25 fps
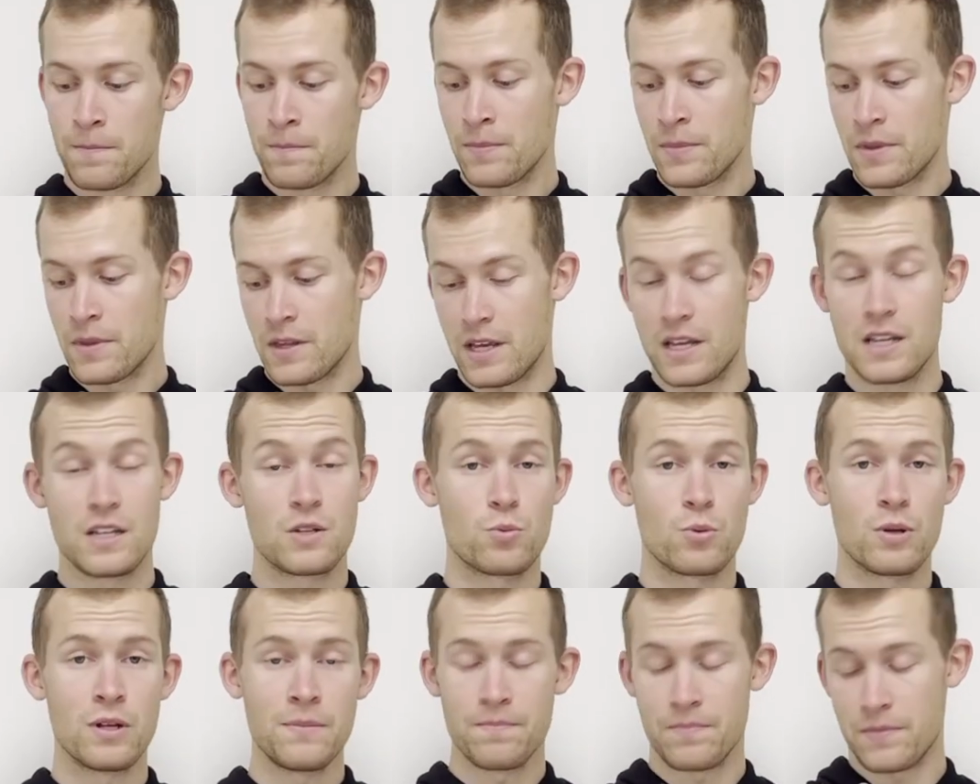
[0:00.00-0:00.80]

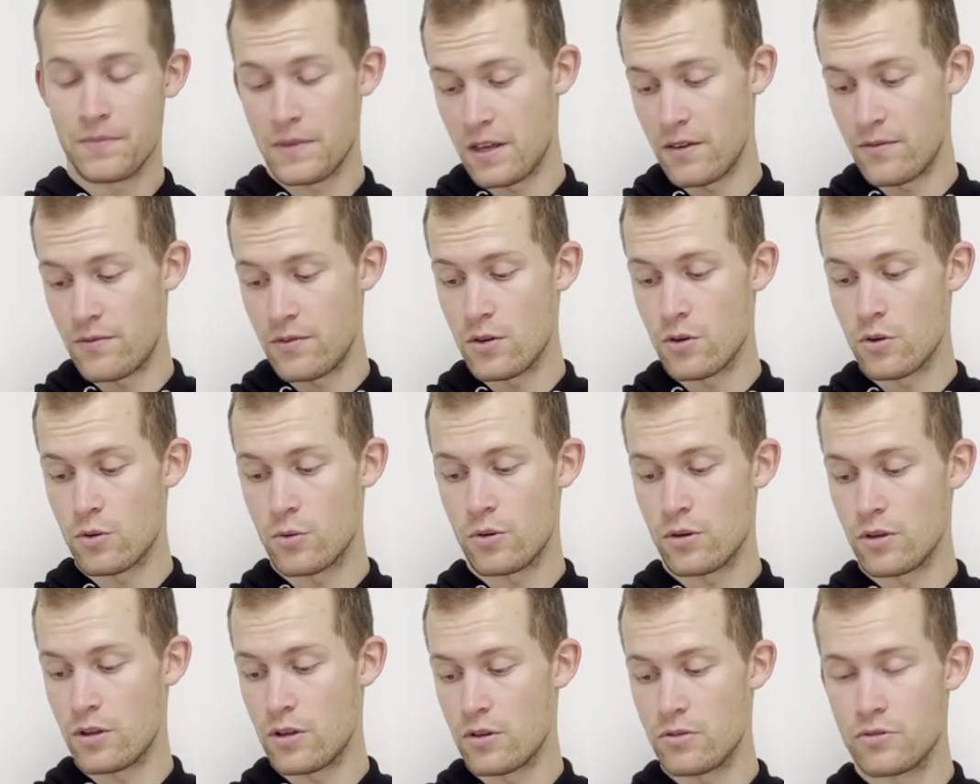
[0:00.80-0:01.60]
if you're
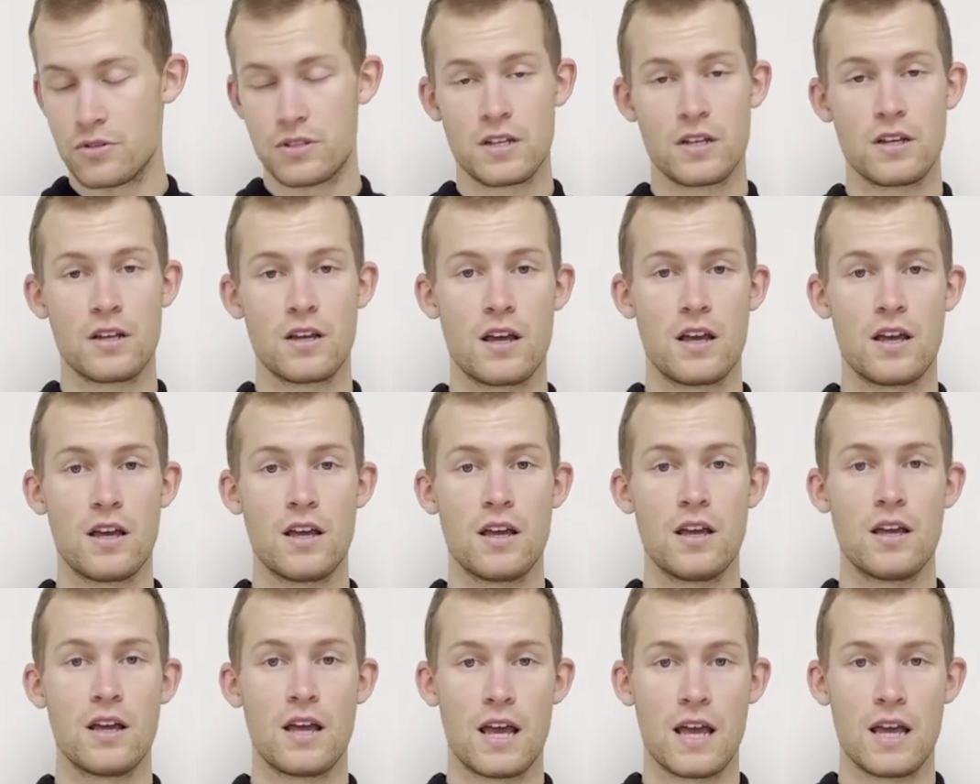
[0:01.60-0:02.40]
using
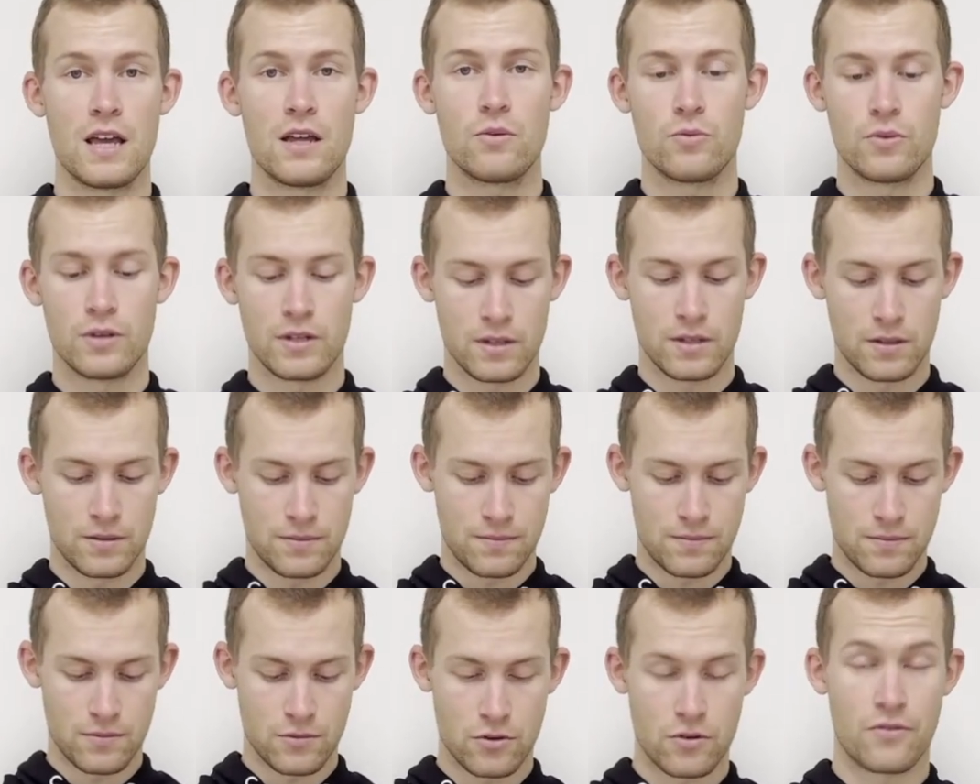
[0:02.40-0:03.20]
a 8-wheel
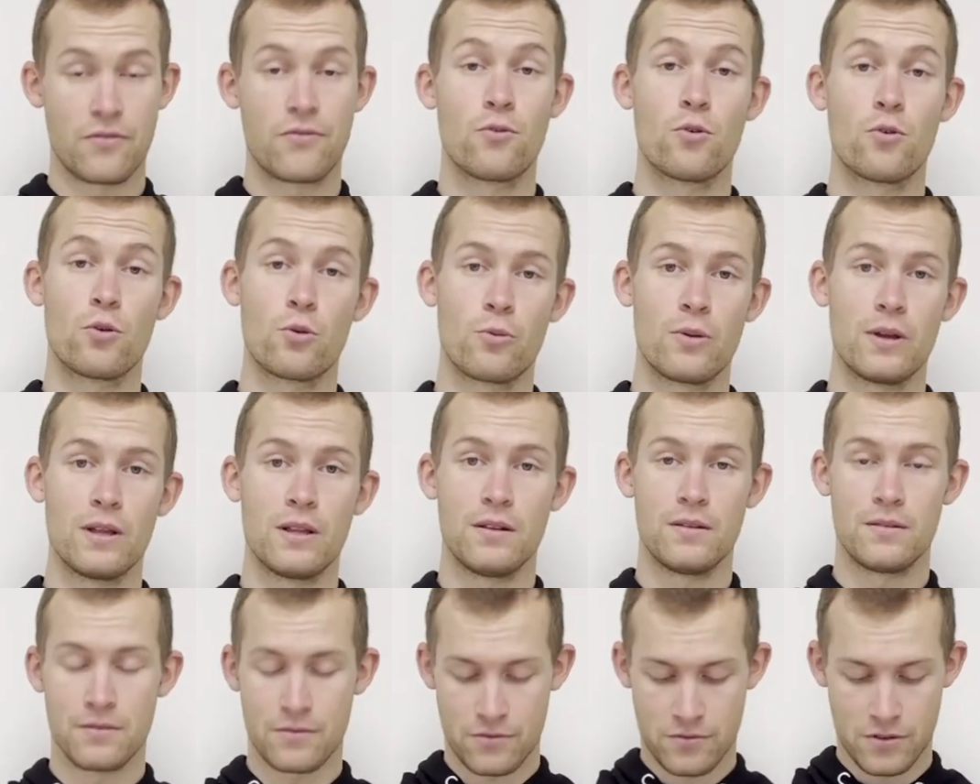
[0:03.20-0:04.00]
or 4-wheel
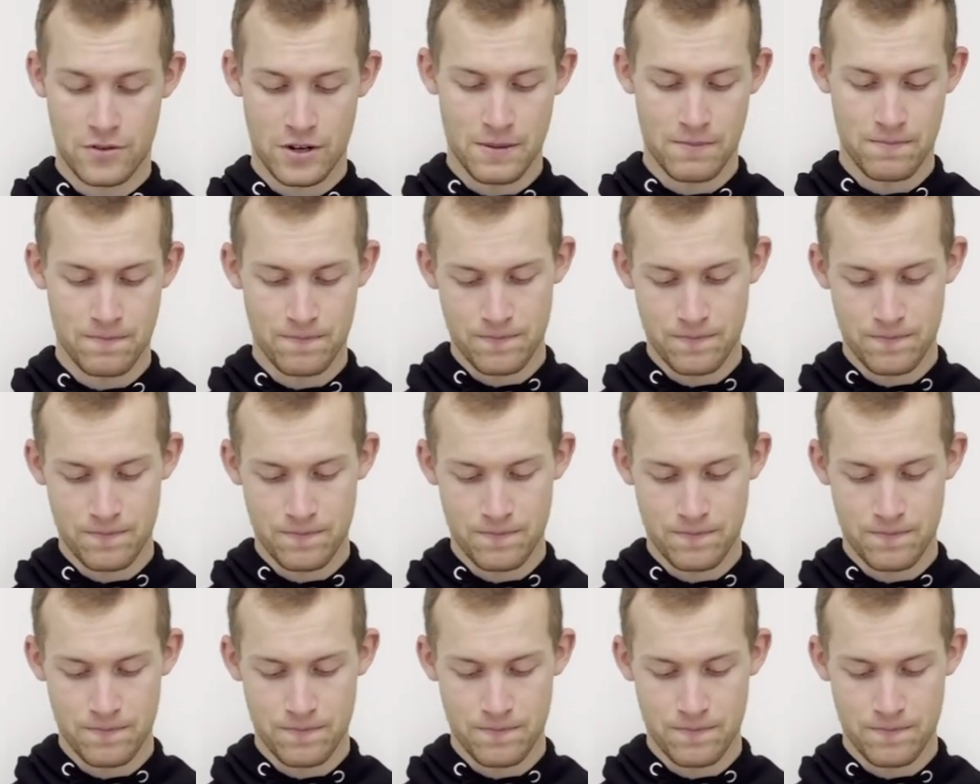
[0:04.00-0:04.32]
frame.